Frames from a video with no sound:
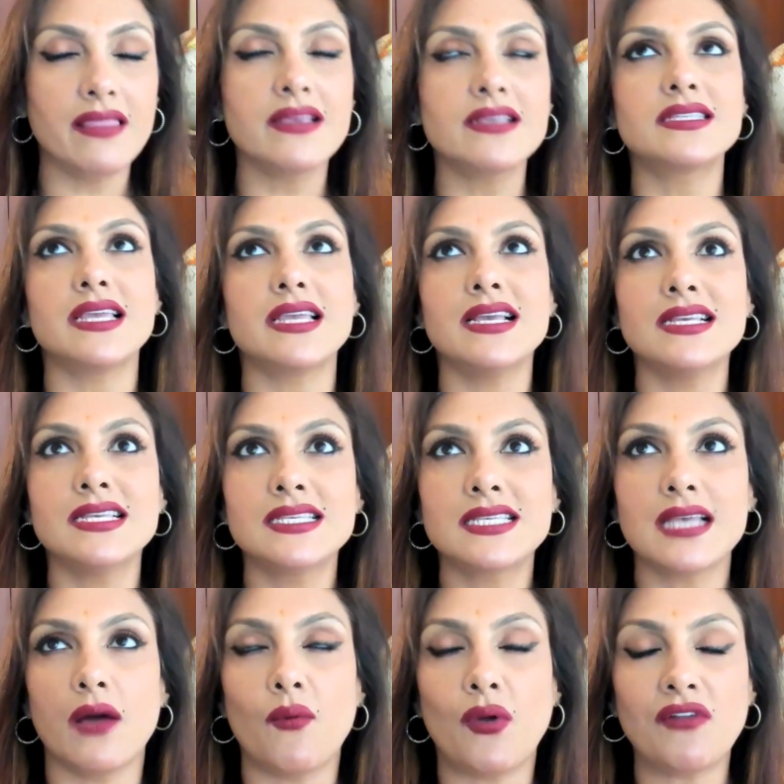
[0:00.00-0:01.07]
this
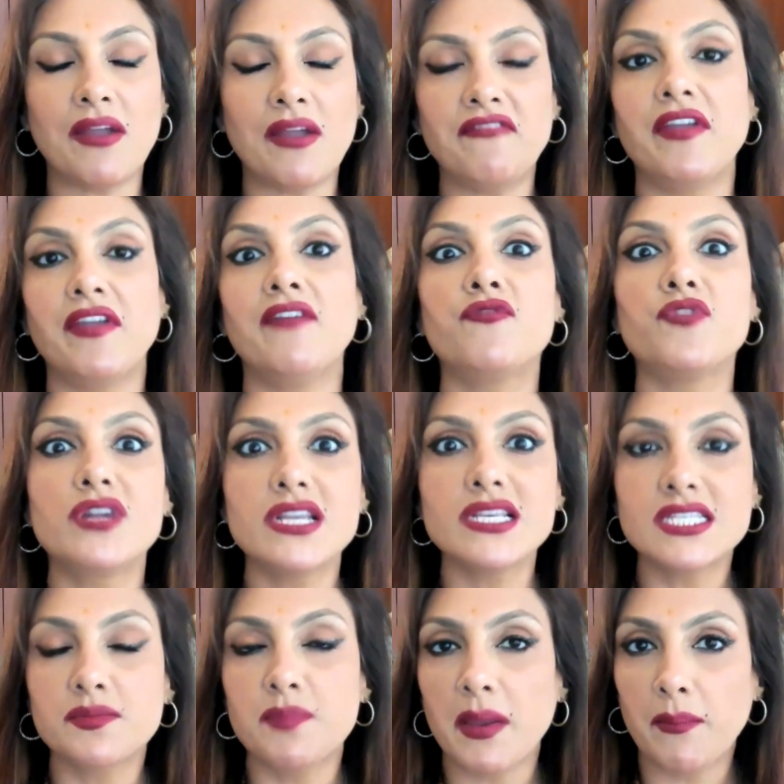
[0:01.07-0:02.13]
is one of my
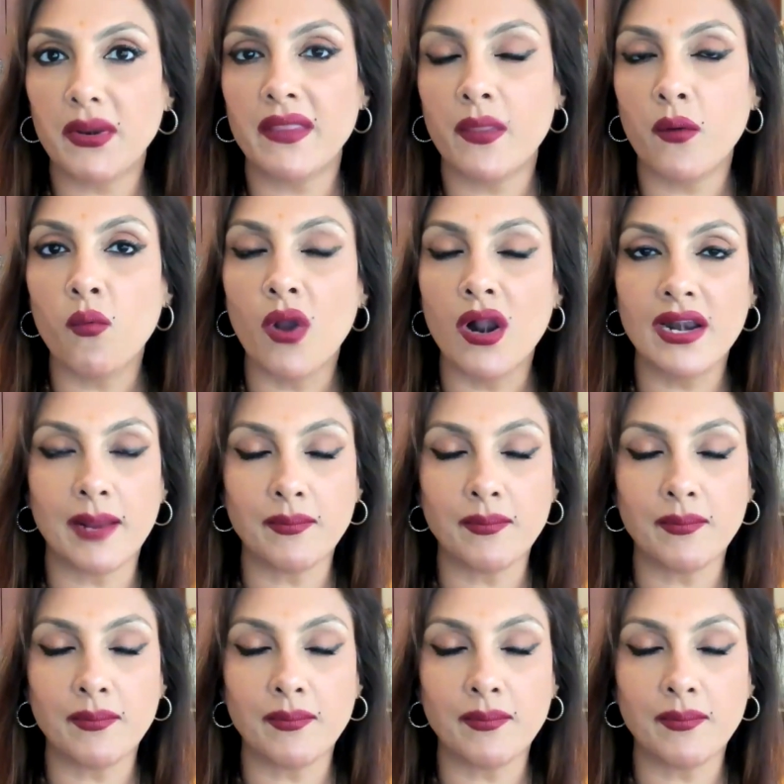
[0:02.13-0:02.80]
favoriteest people in the world.